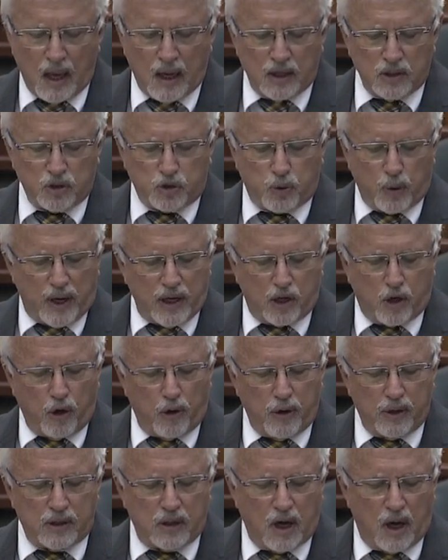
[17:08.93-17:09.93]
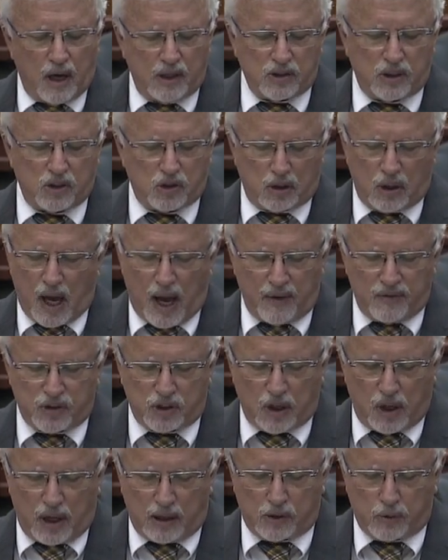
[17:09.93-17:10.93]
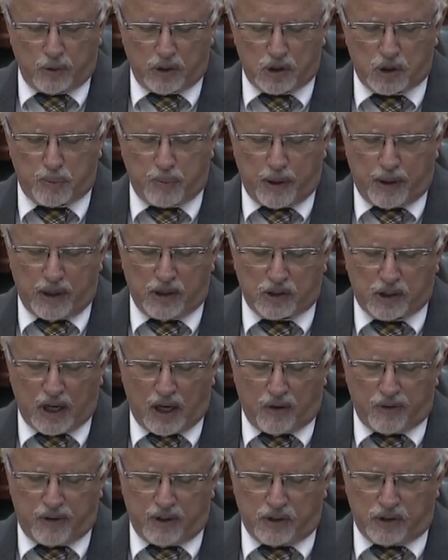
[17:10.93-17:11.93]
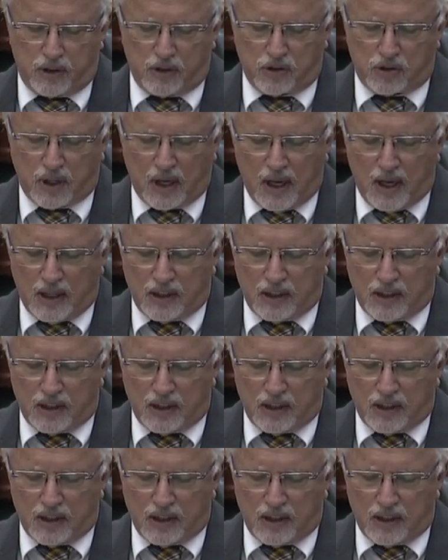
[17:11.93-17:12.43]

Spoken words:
Stray current causes livestock to experience health issues